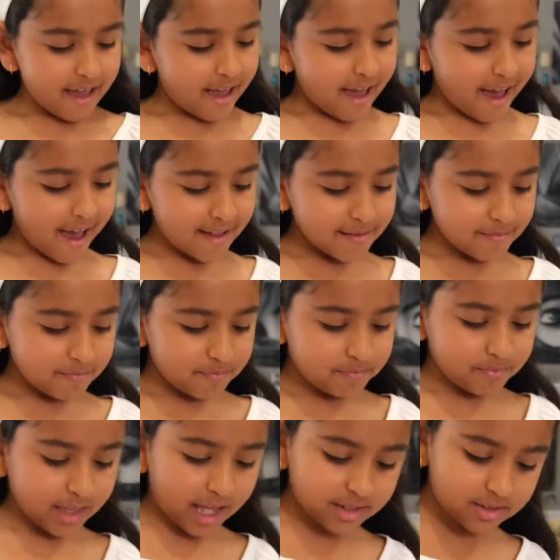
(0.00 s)
And
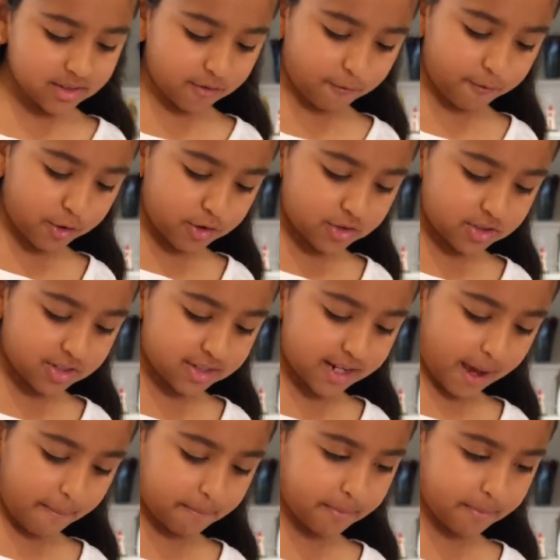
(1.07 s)
that's the first step.